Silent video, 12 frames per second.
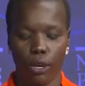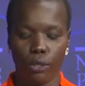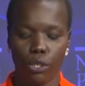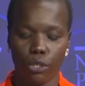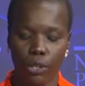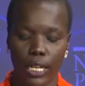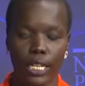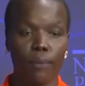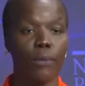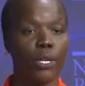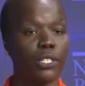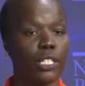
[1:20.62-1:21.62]
Australia's
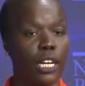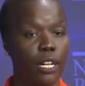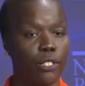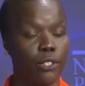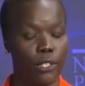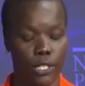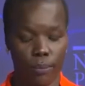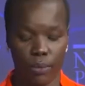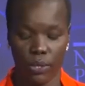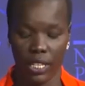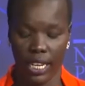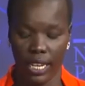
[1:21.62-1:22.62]
multiculturalism
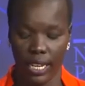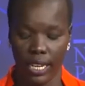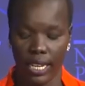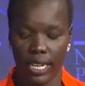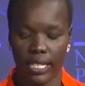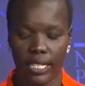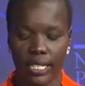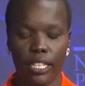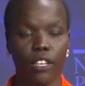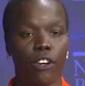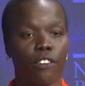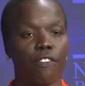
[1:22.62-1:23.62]
today is
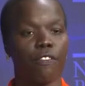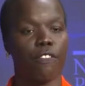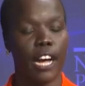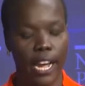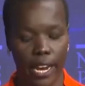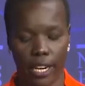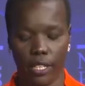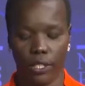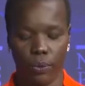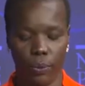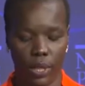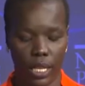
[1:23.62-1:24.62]
still confined
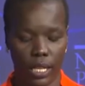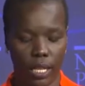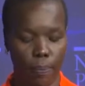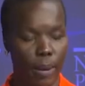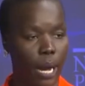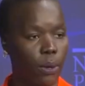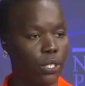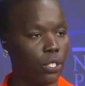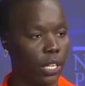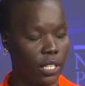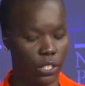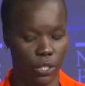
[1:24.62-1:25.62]
within the power
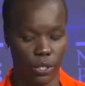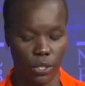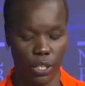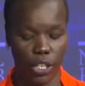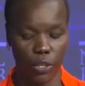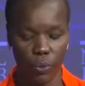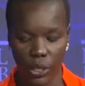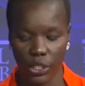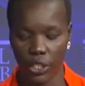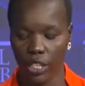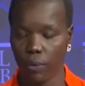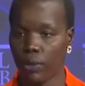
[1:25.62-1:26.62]
structures in
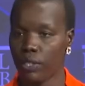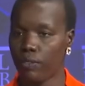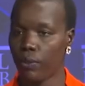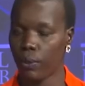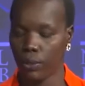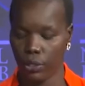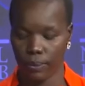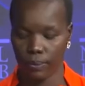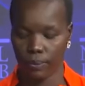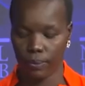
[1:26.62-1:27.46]
which it was forged.